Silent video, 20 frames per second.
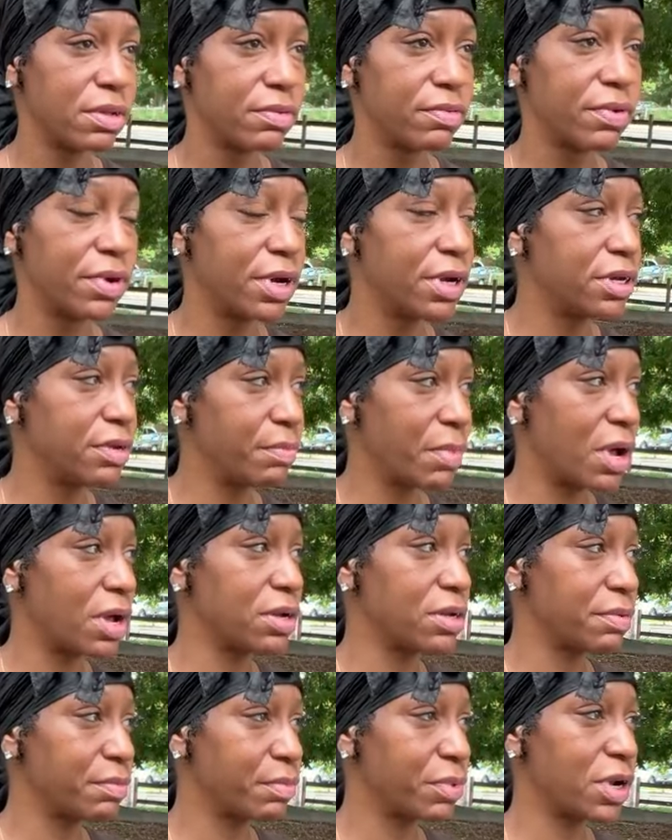For
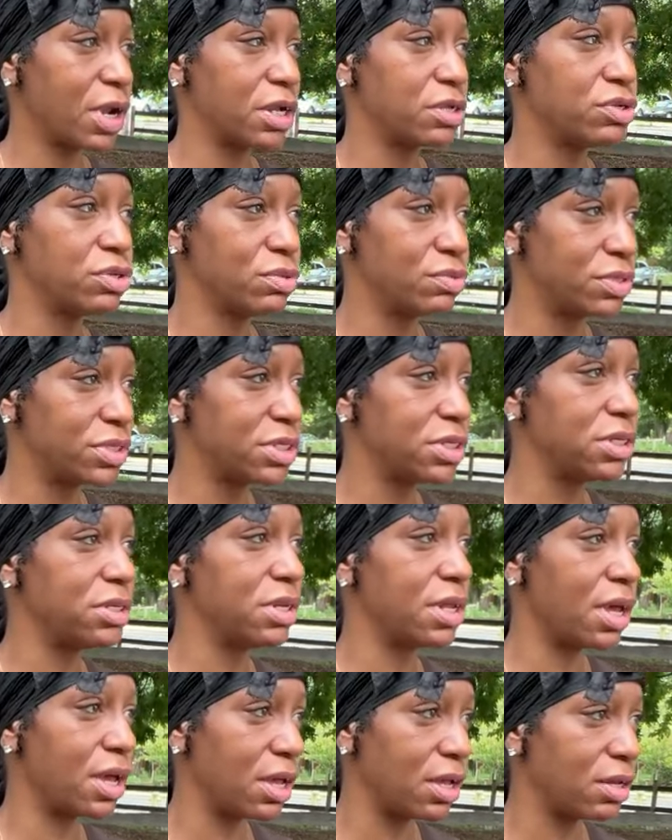anybody. But I do see
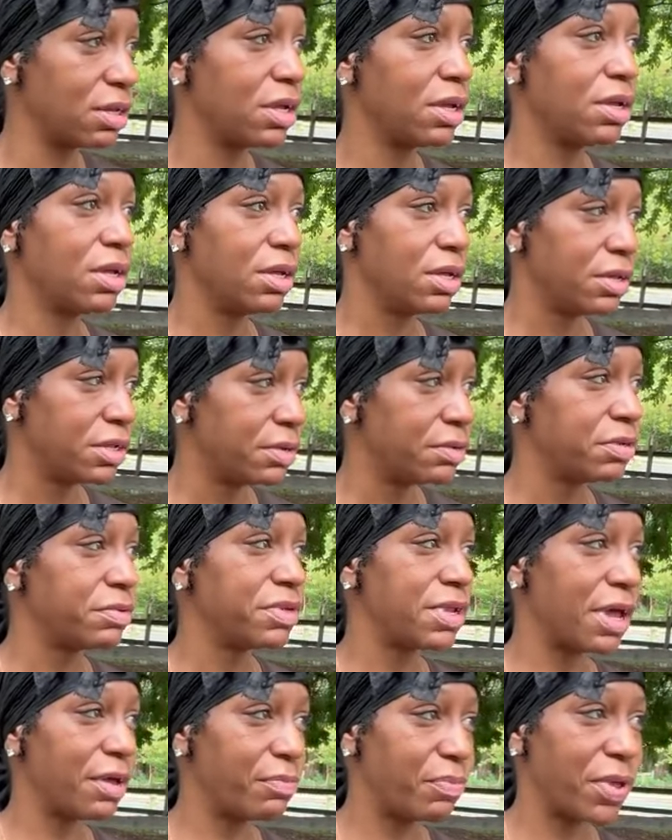that
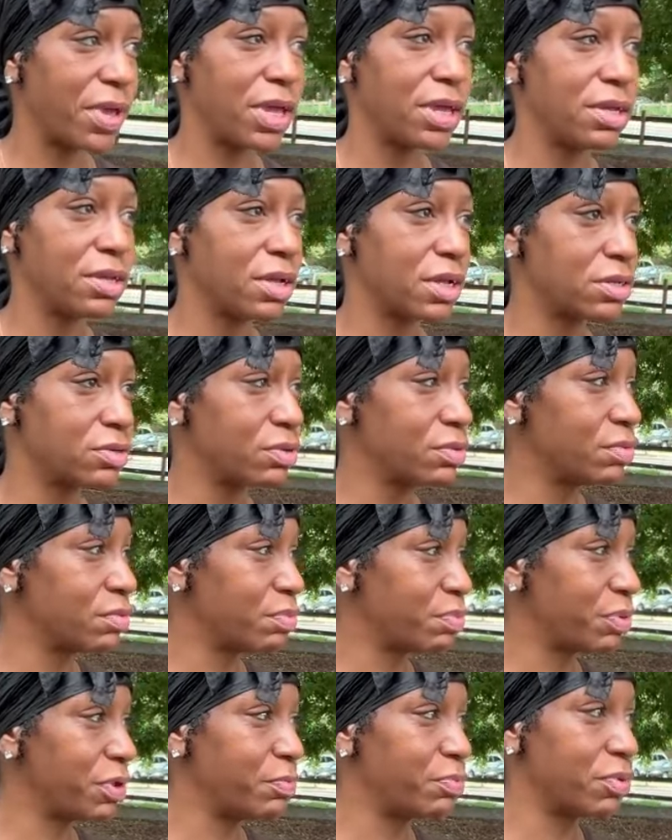pain. I know
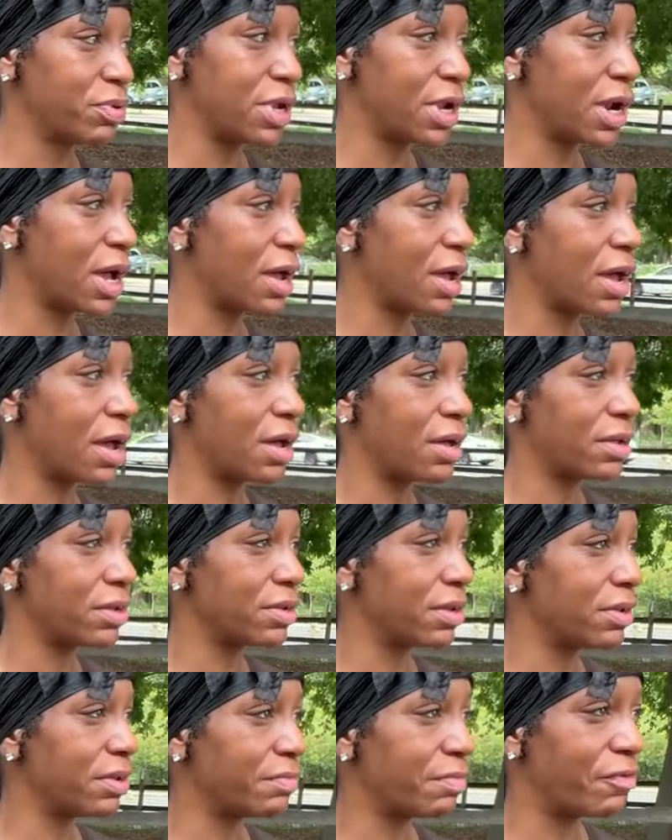people that I
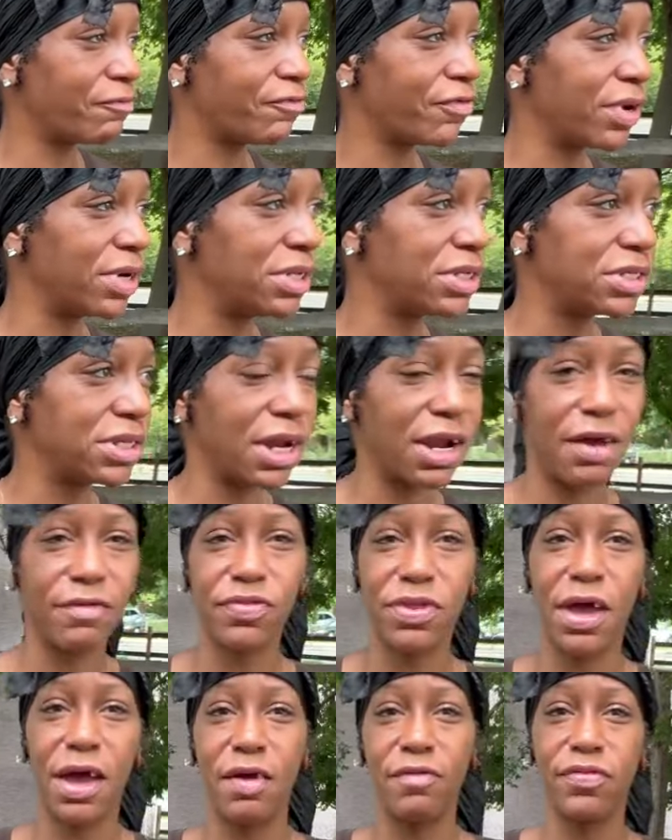my friends that I
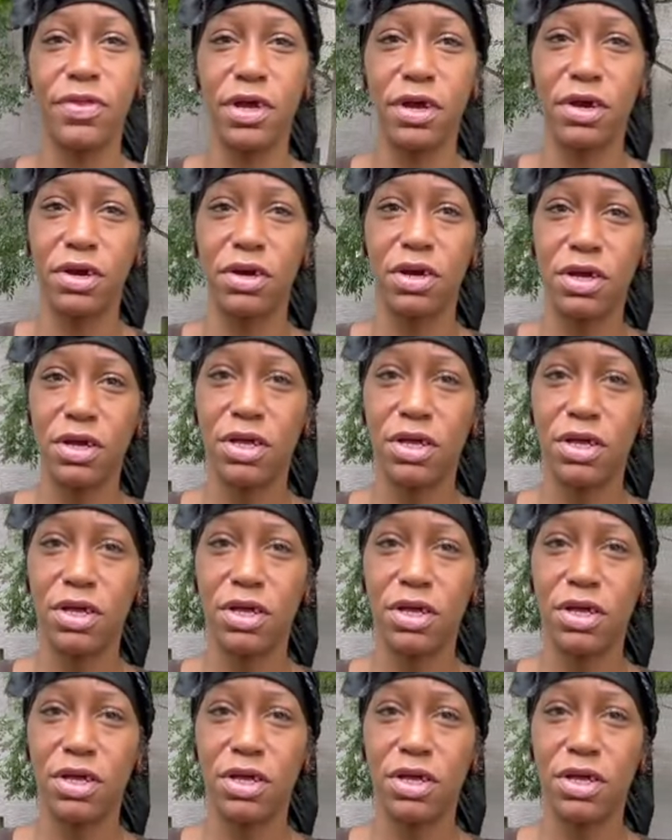have to have their,